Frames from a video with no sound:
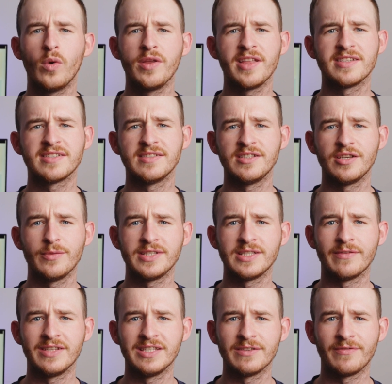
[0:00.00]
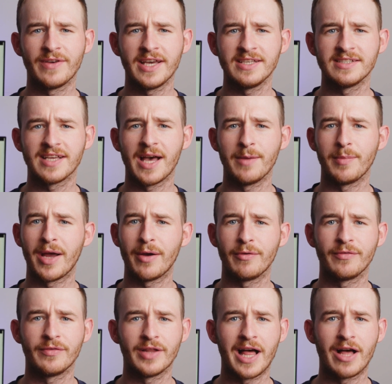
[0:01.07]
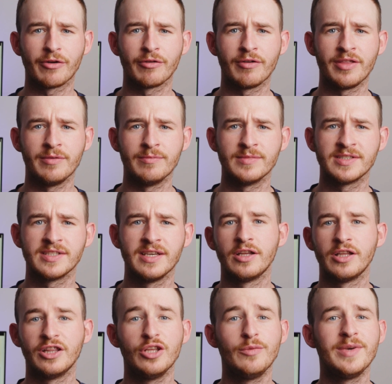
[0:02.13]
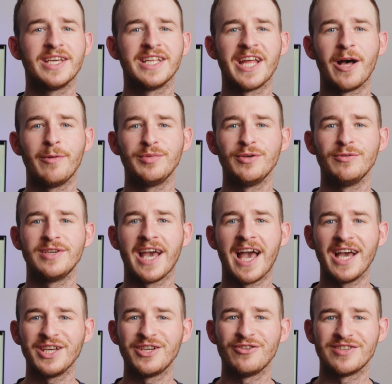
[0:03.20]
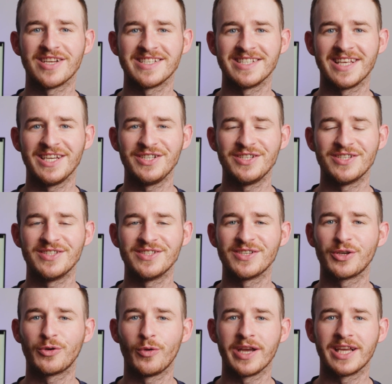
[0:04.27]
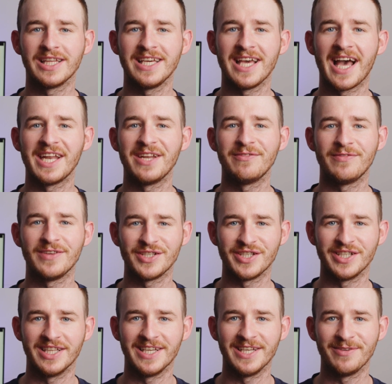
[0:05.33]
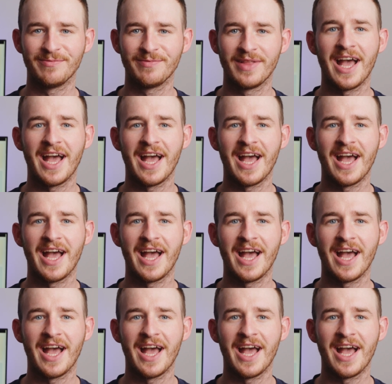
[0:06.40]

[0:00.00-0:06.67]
With its intuitive interface and powerful algorithms, Lumi can help you get accurate translations quickly and efficiently.